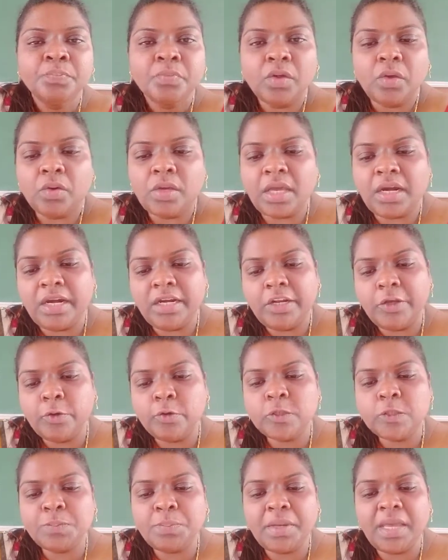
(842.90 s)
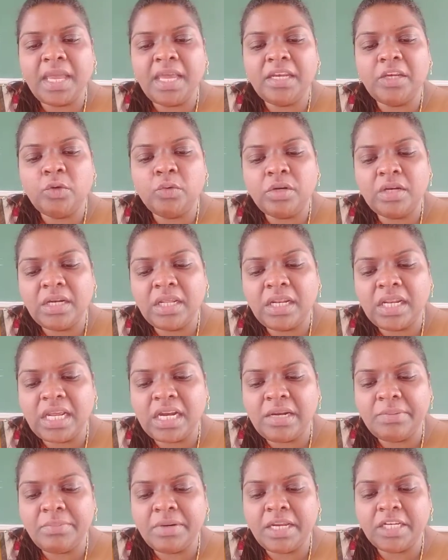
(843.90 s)
Okay, reduce pain, urinary
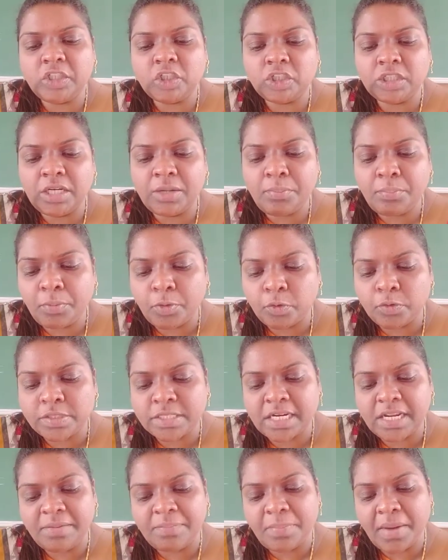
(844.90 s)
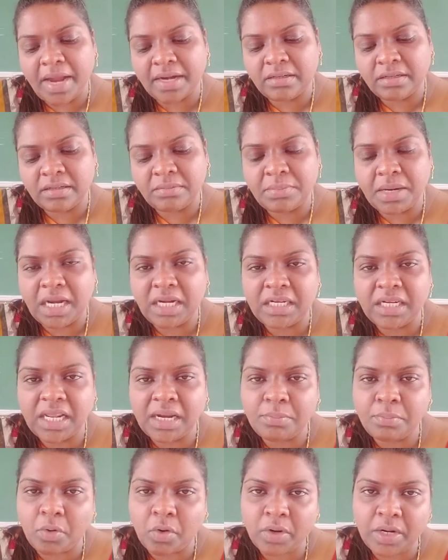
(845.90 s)
elimination, improve sleep pattern,
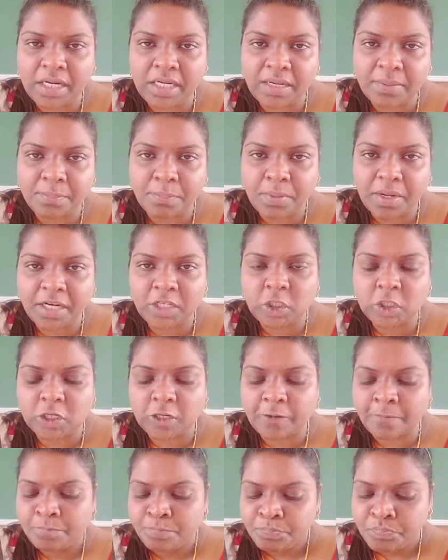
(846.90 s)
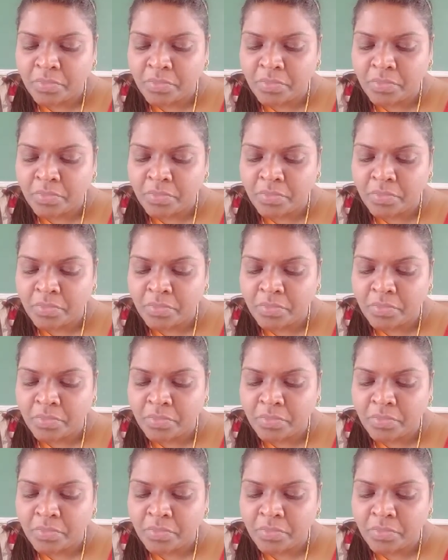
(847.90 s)
maintain body temperature.